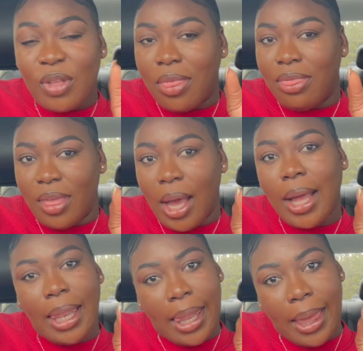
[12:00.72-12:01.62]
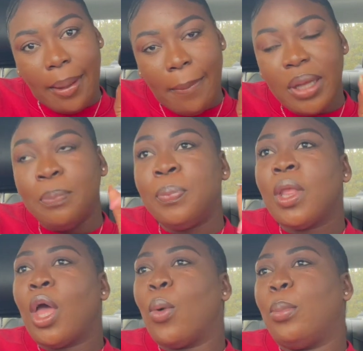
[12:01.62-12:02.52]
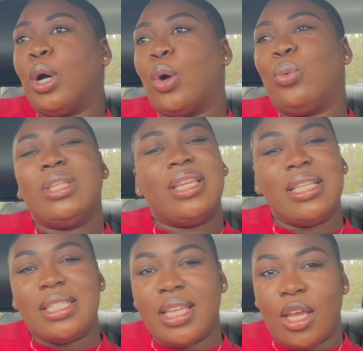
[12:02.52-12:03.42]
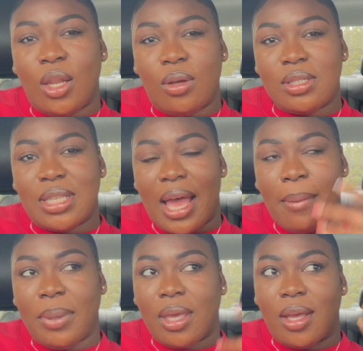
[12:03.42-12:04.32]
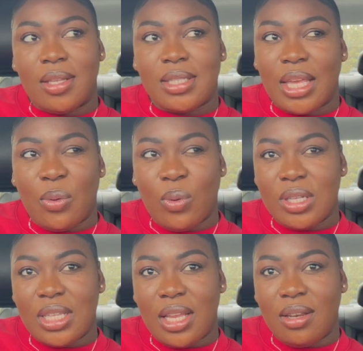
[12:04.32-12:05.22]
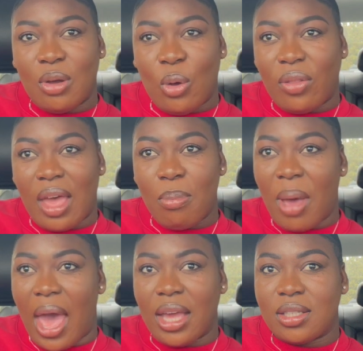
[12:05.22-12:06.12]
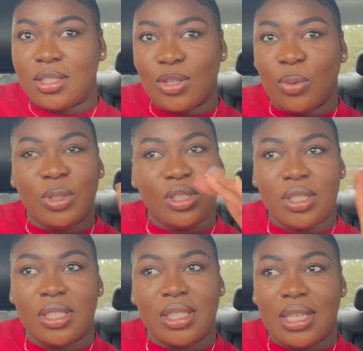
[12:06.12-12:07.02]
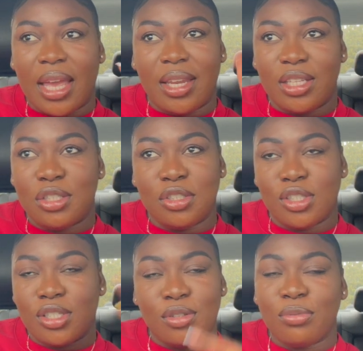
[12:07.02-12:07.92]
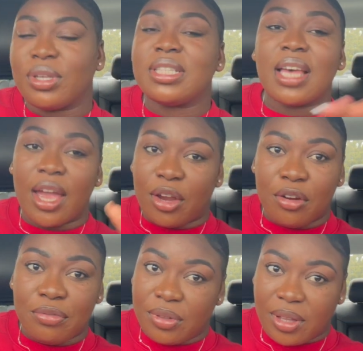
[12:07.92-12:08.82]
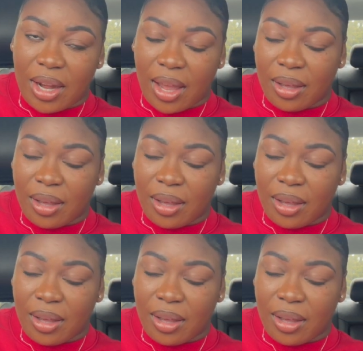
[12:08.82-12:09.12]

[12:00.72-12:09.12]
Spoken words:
the club, but we didn't stay a long time because it wasn't all that packed, so we just decided to just retire for the night.